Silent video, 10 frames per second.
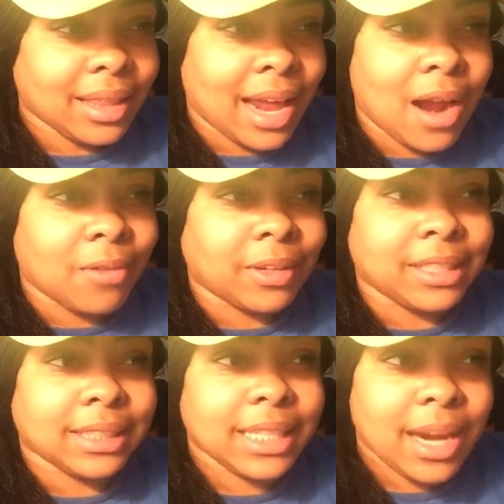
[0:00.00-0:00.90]
that I don't
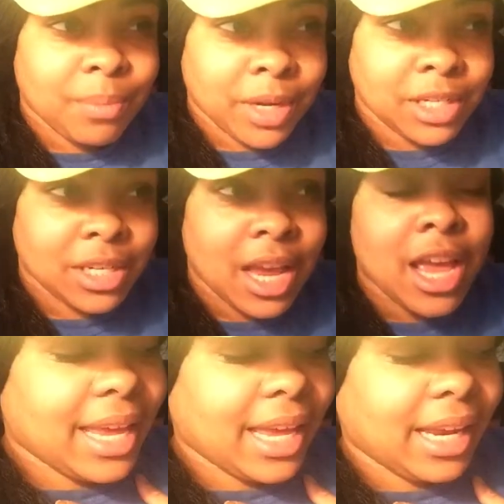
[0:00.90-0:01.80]
really see that much.
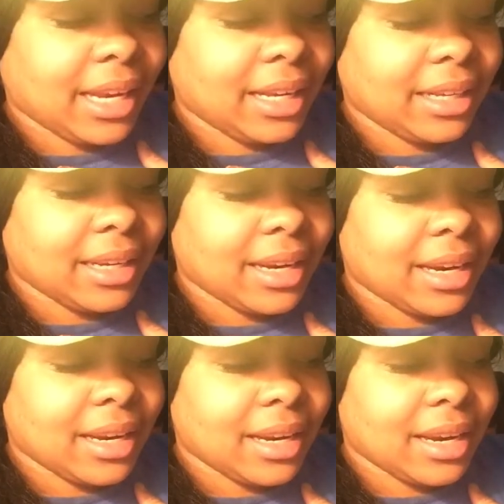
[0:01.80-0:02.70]
And
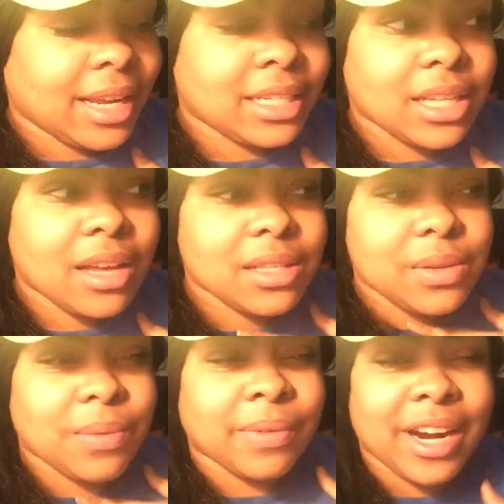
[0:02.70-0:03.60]
it's
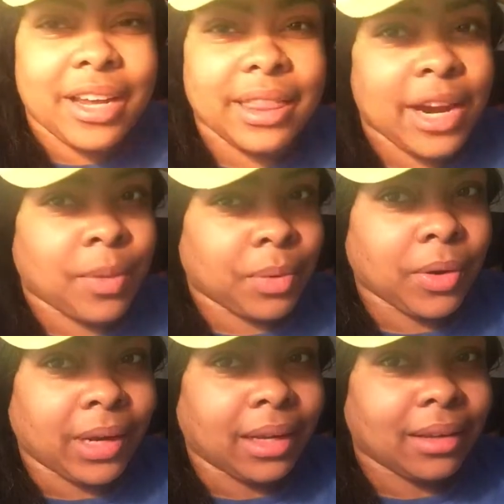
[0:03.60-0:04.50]
also very
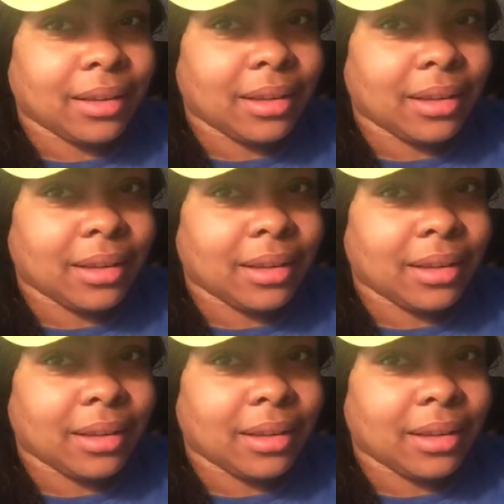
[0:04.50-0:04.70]
therapeutic.